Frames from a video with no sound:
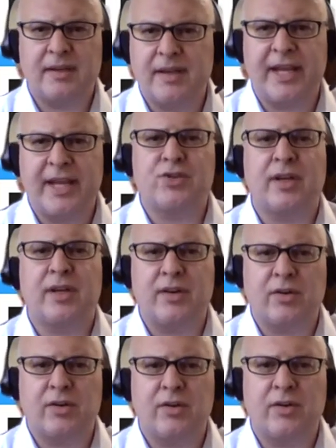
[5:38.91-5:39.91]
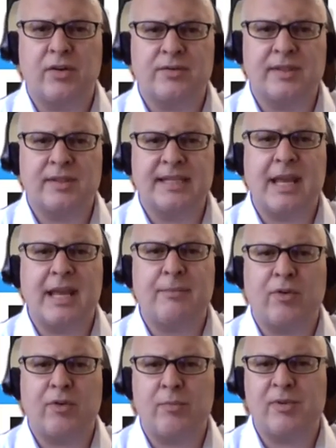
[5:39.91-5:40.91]
hatred or
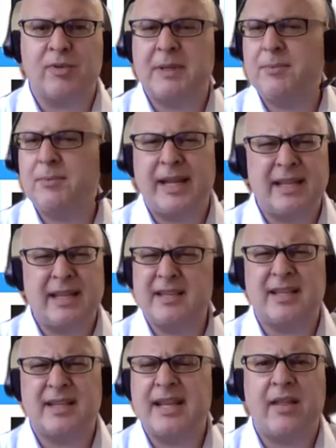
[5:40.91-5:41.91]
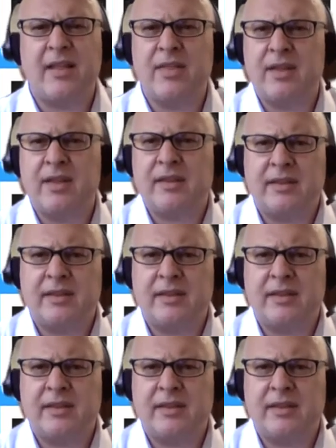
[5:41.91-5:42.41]
contempt for homeless people. Anything stand out in that